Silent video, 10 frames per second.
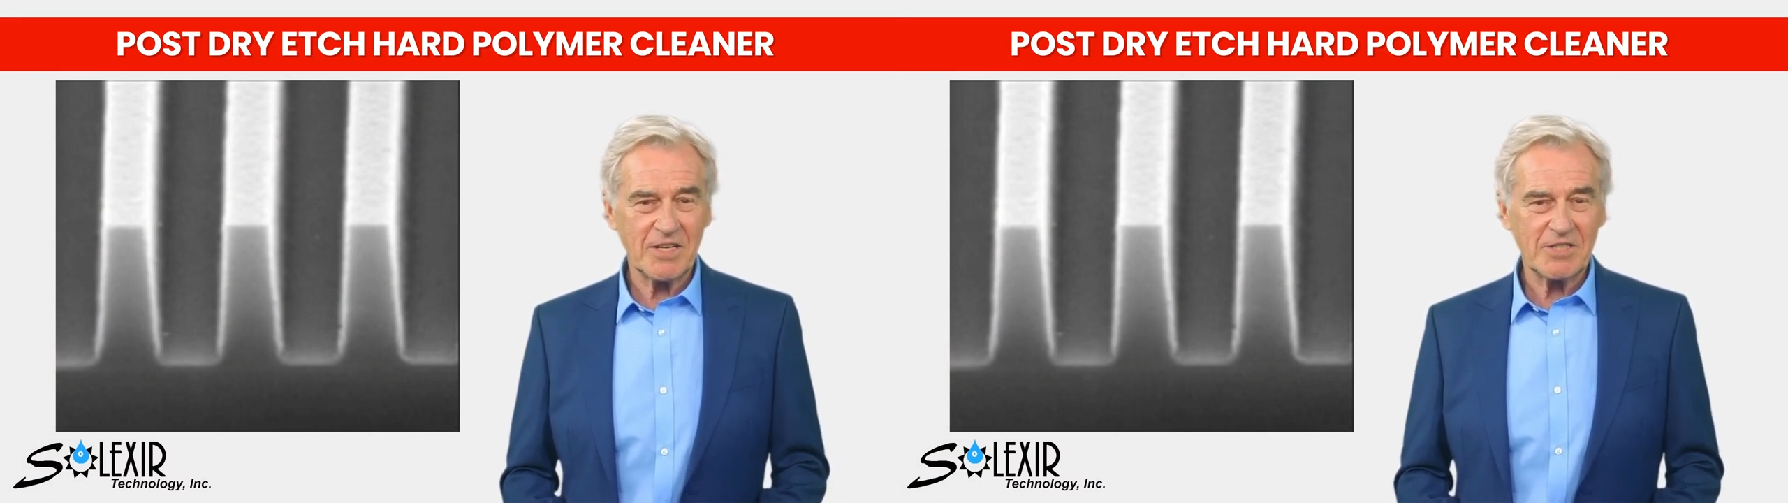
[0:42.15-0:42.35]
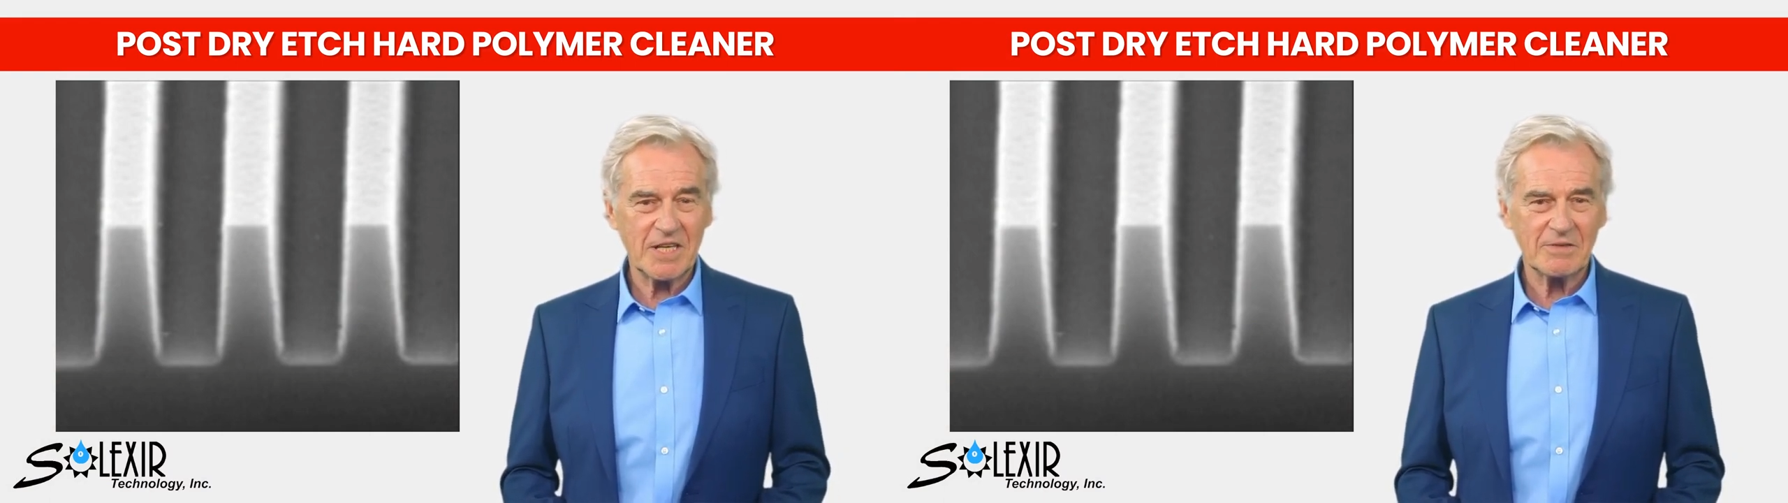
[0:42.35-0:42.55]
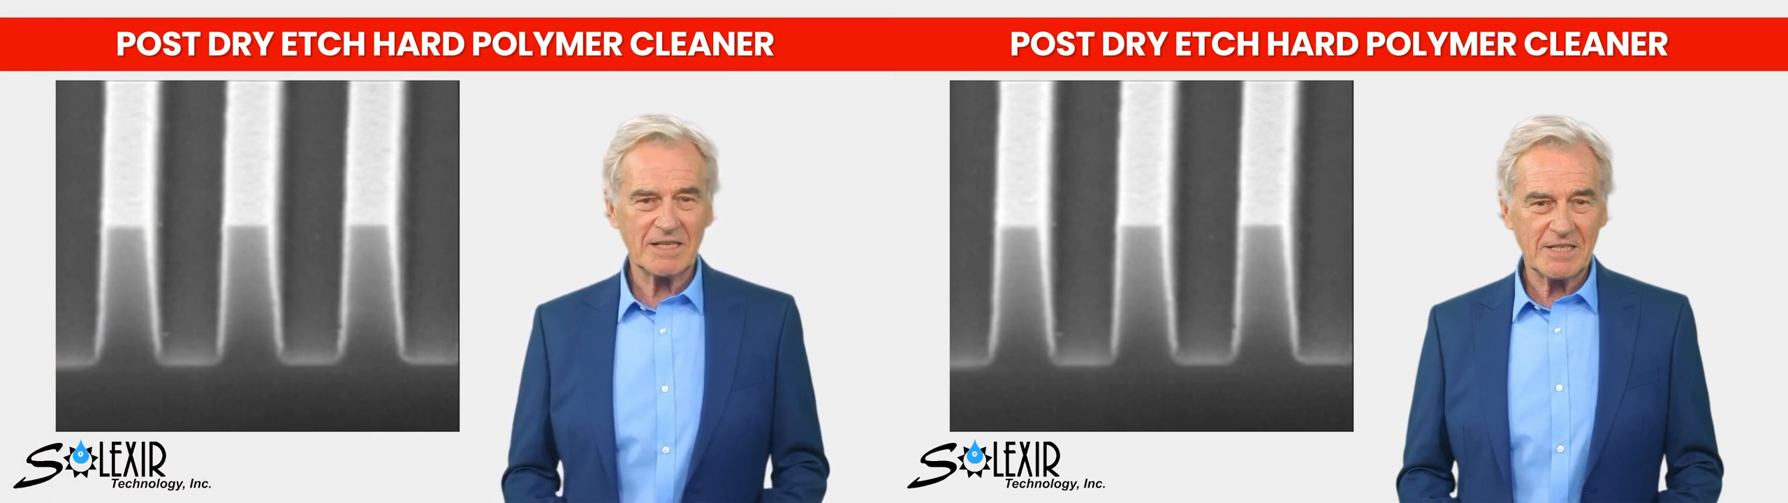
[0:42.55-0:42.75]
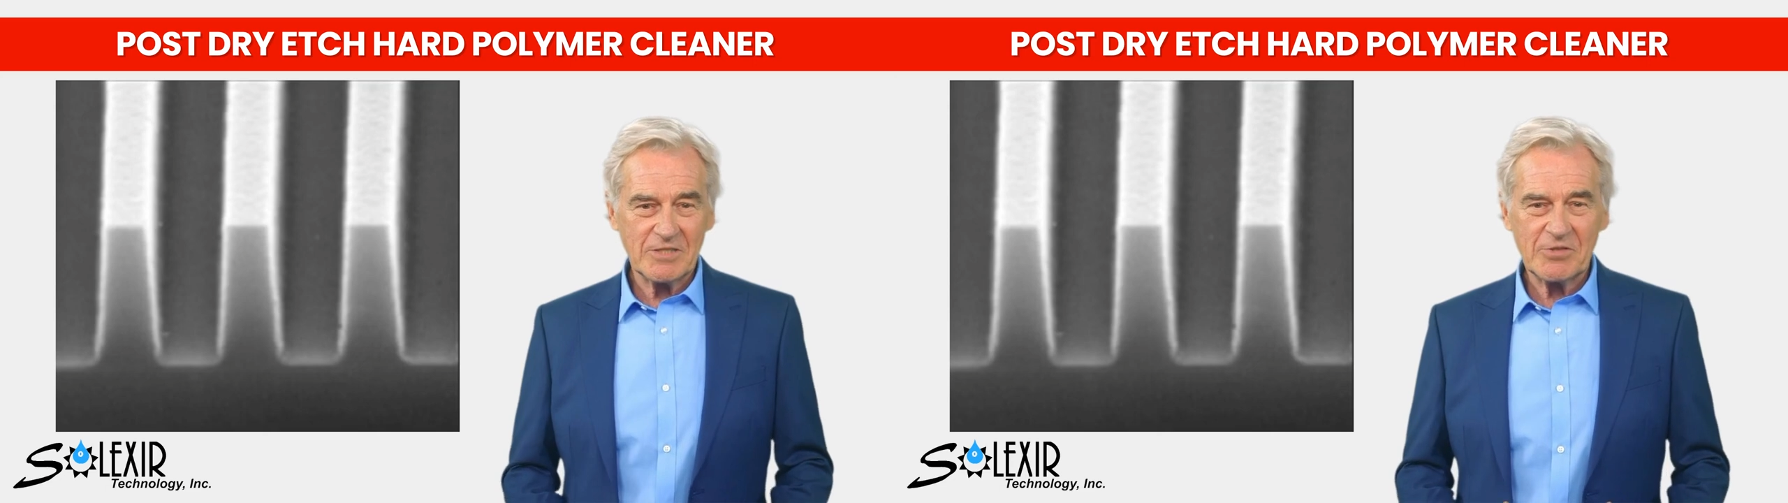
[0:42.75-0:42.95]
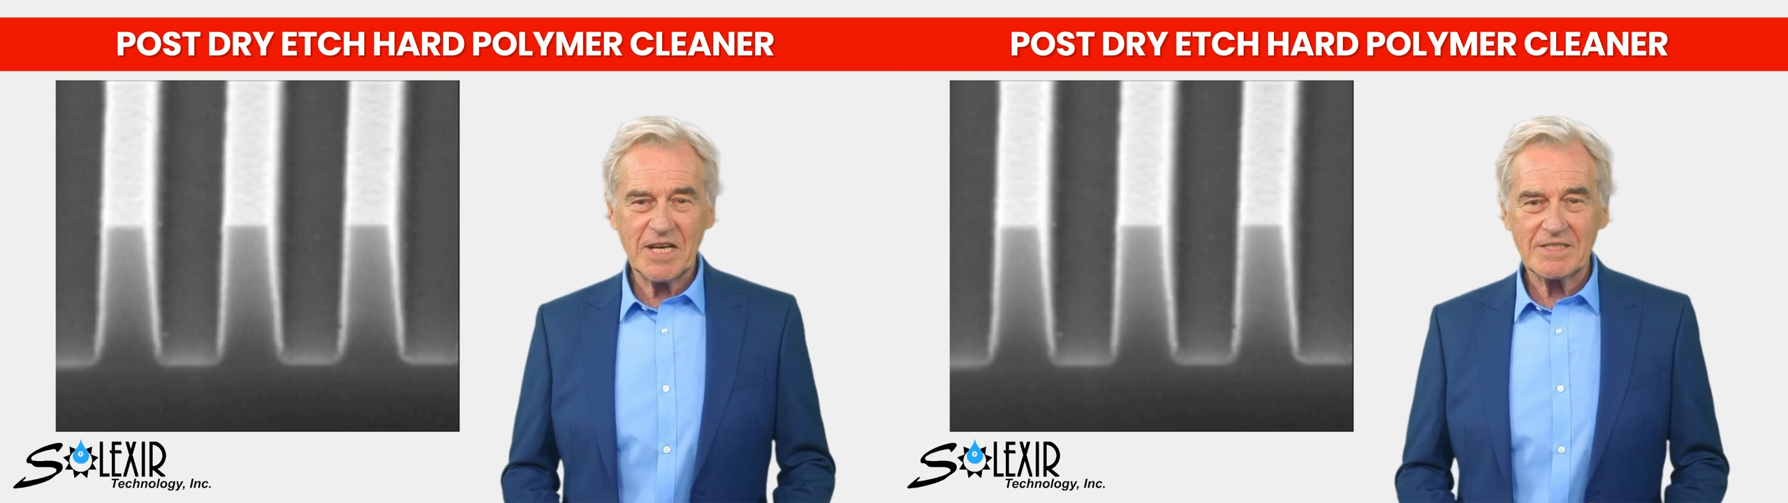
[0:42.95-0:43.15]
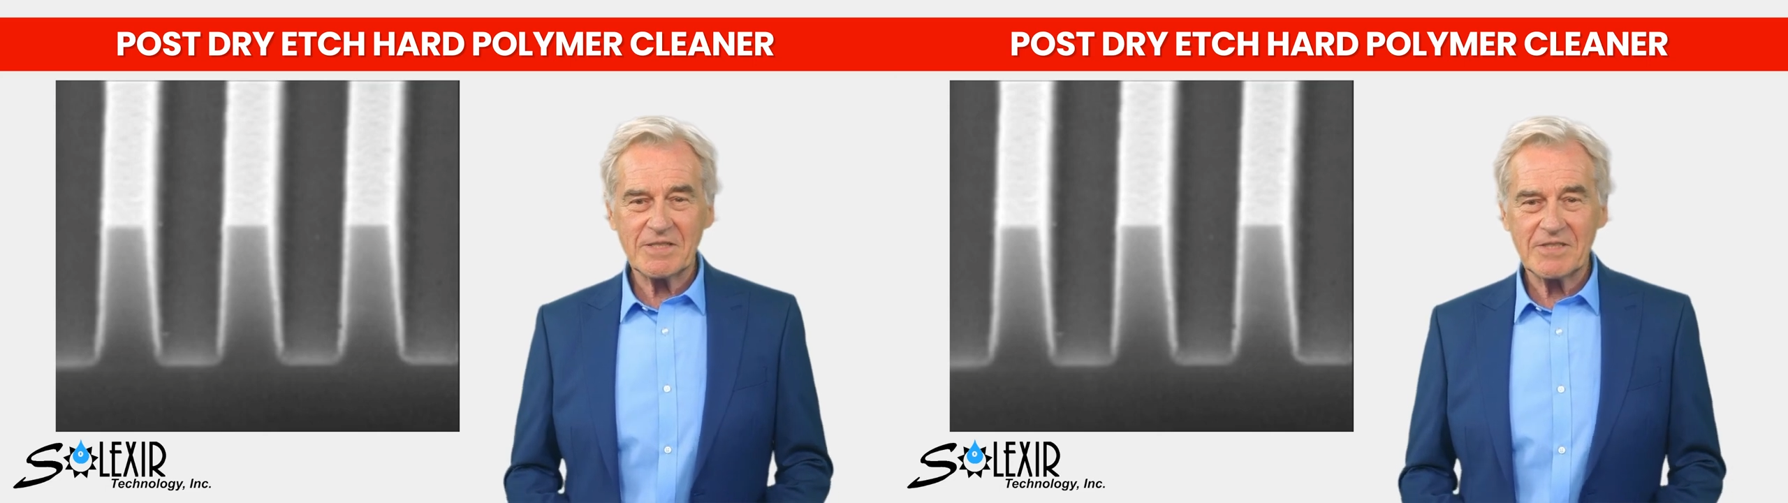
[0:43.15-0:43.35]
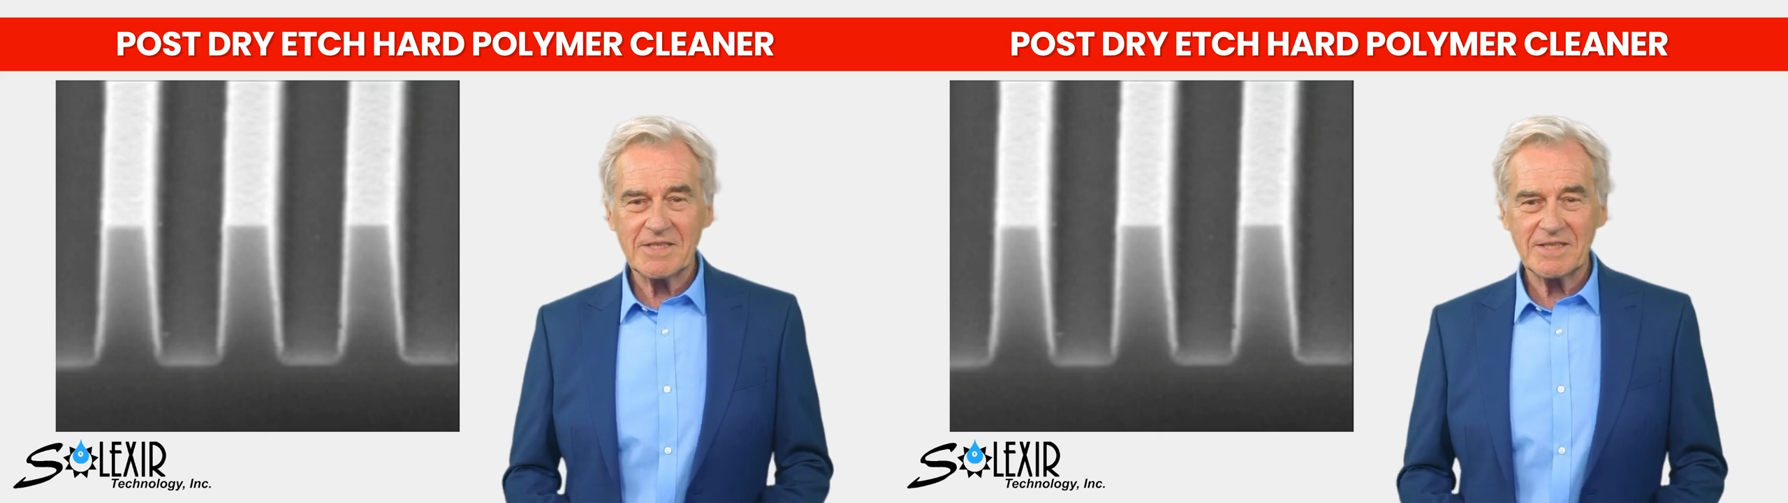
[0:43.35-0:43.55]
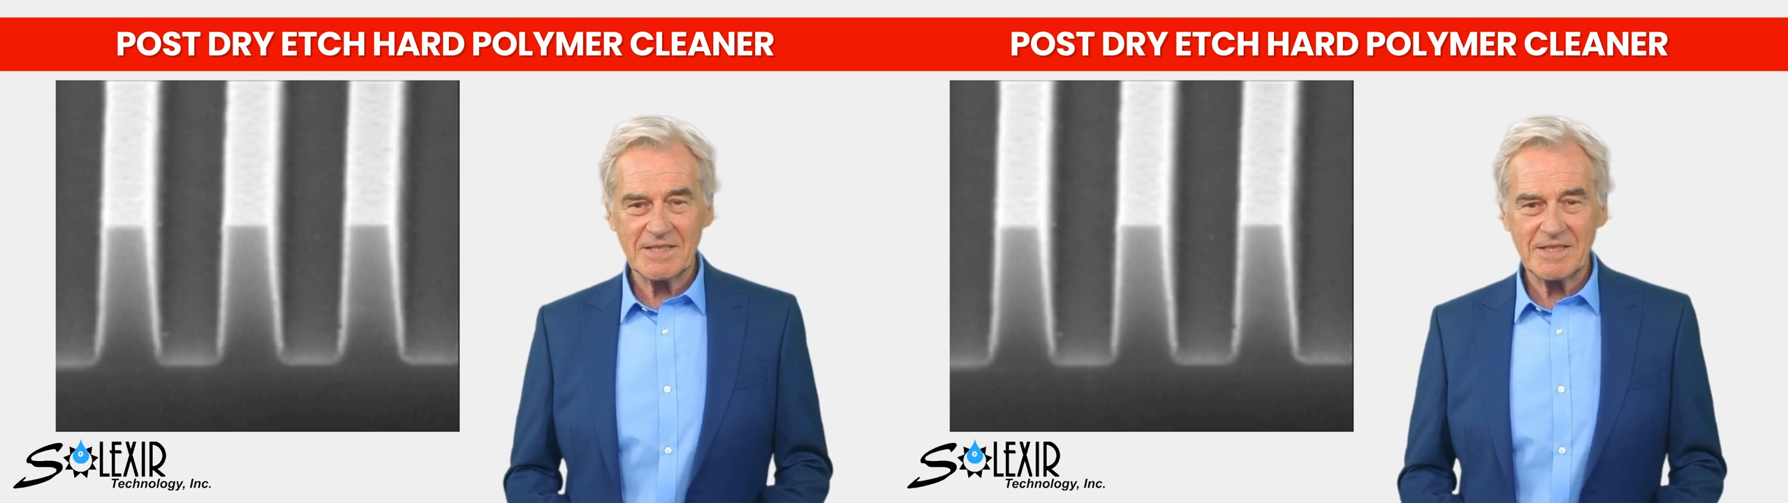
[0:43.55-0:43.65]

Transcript: achieving these objectives